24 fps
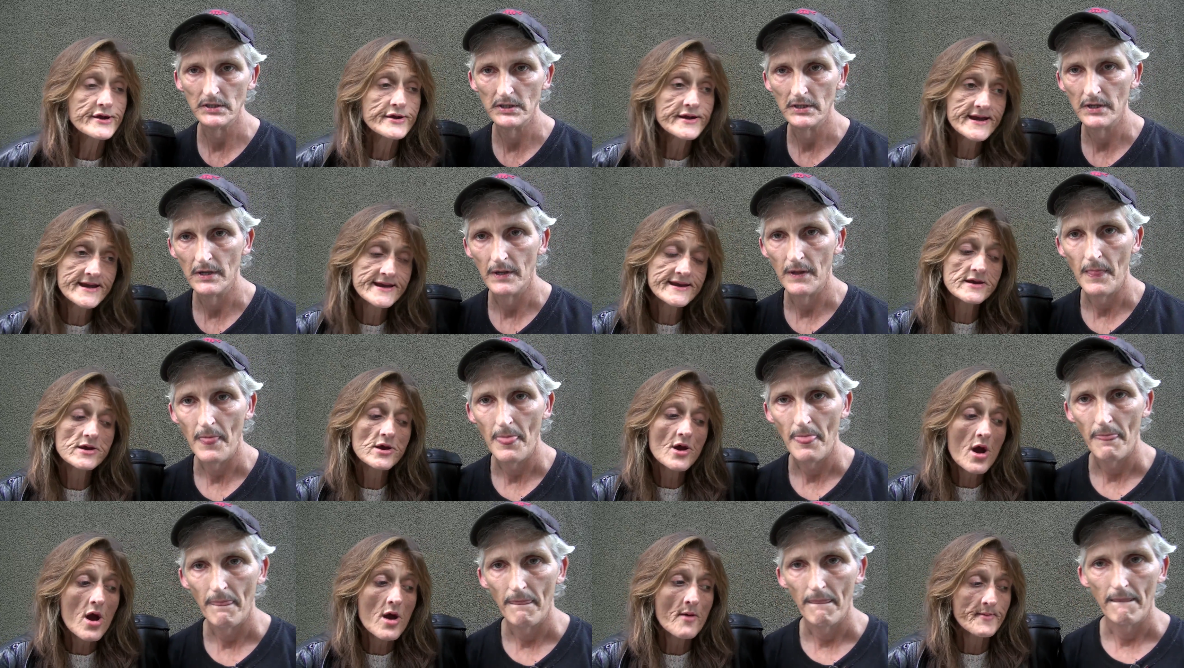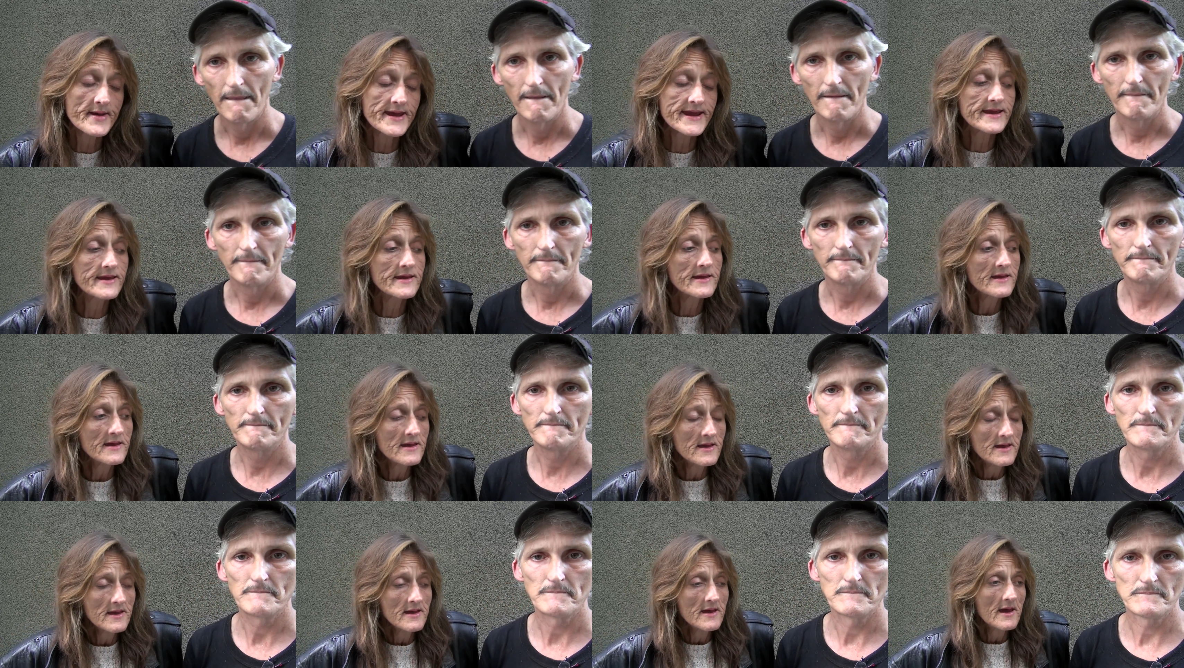Speaker 1: you need to call me.
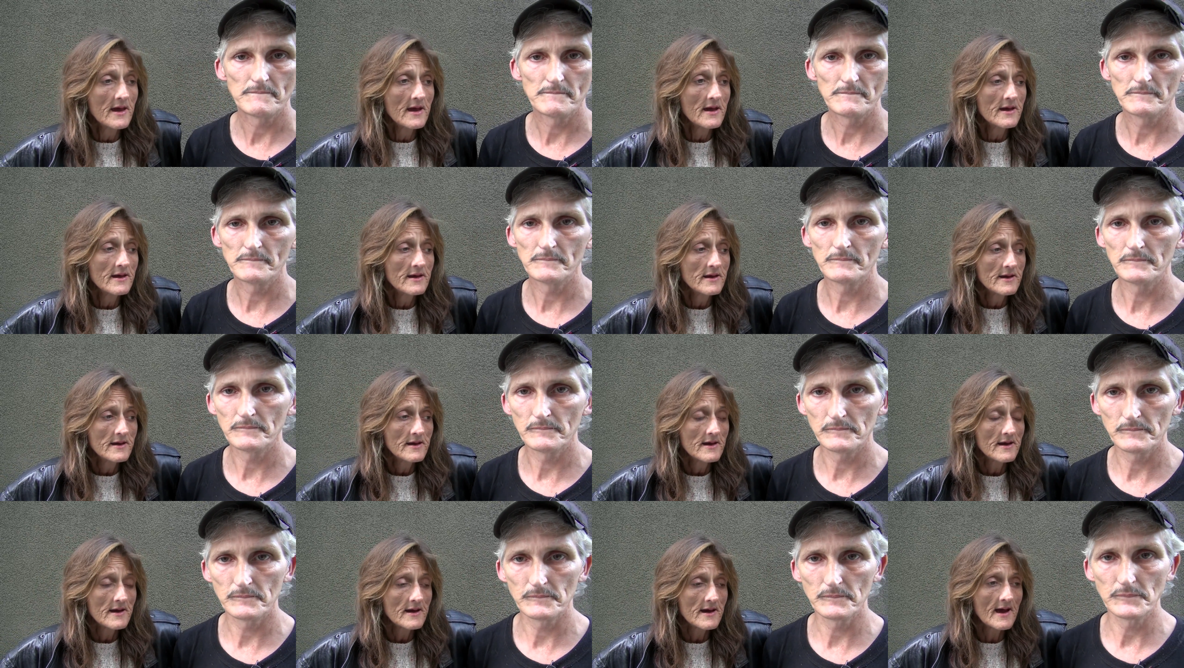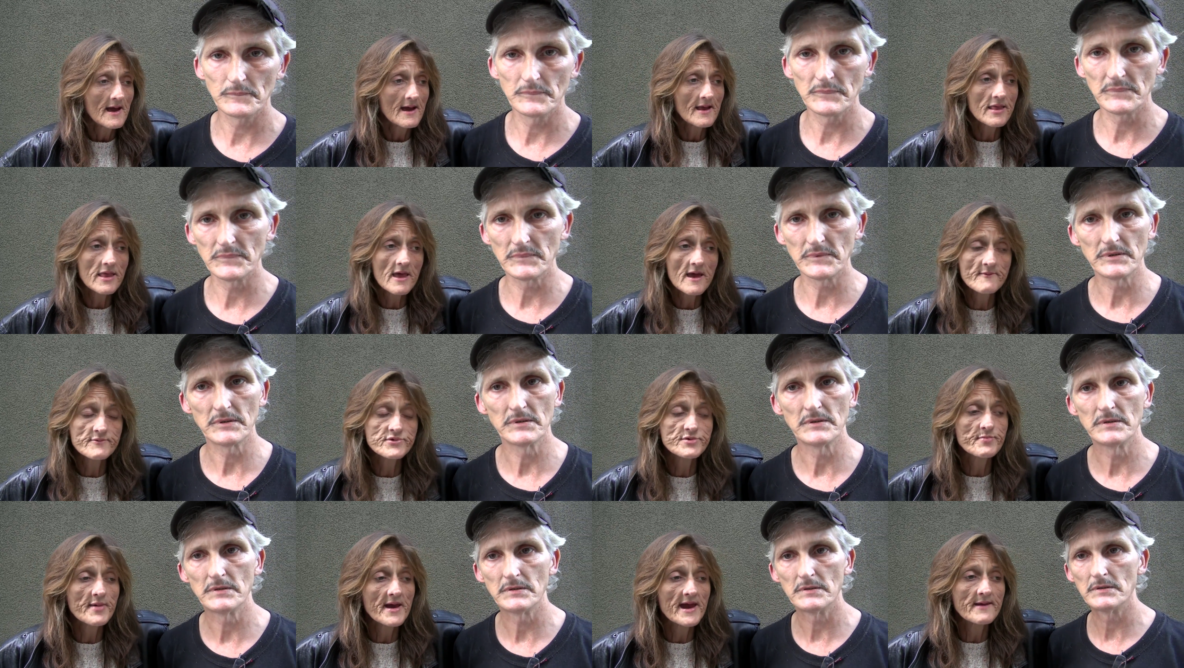I
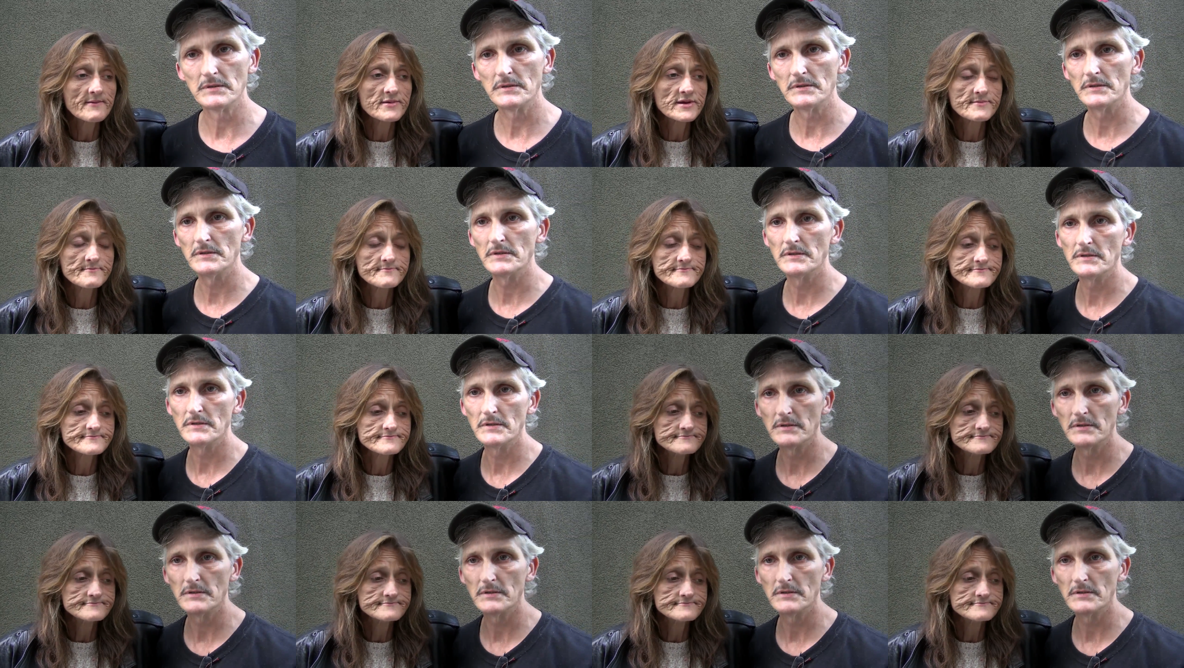love you, baby.